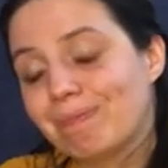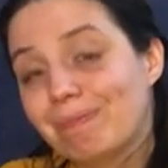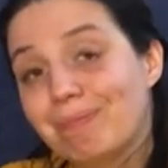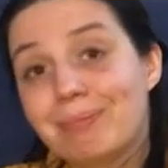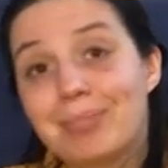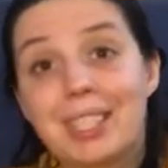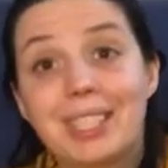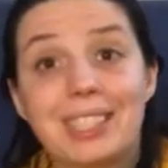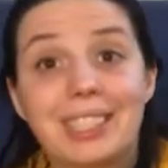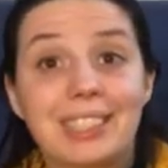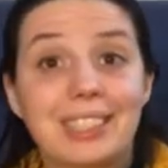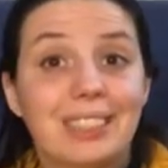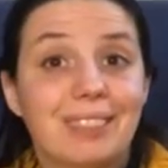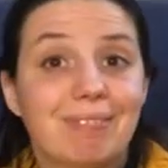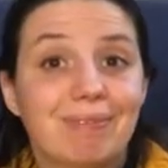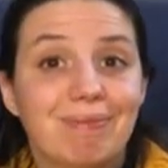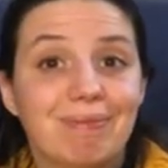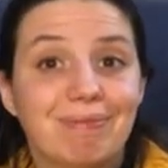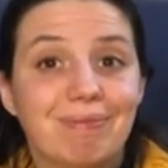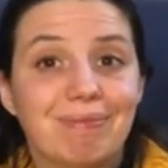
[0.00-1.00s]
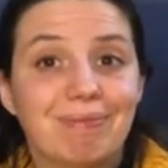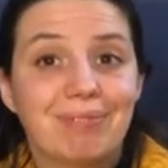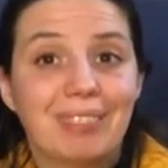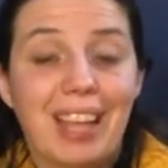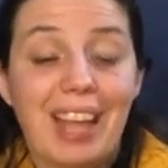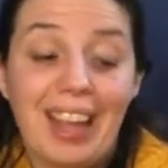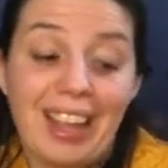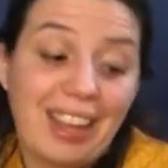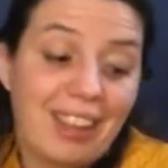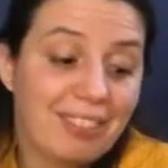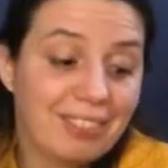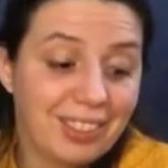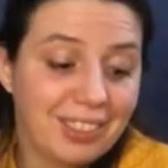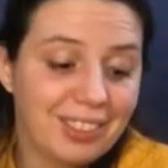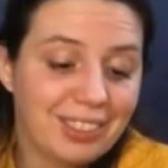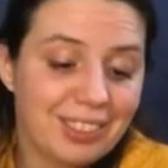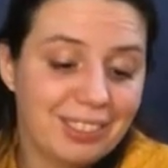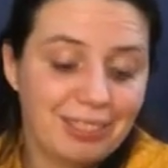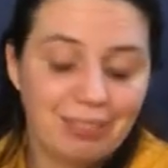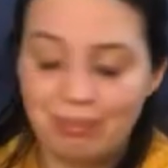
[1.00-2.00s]
but I
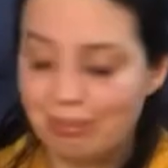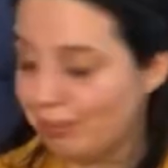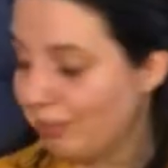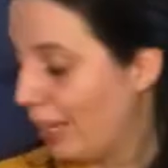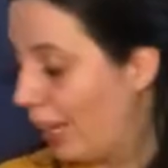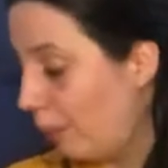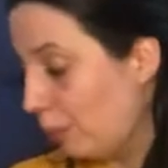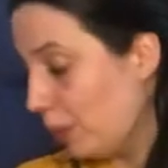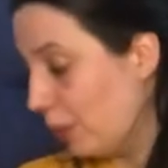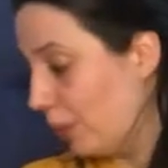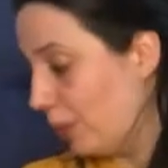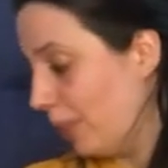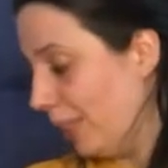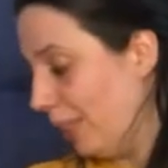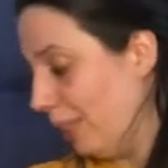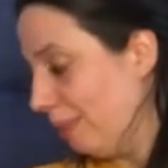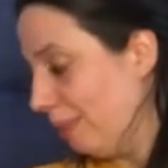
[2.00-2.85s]
haven't. I'm sorry.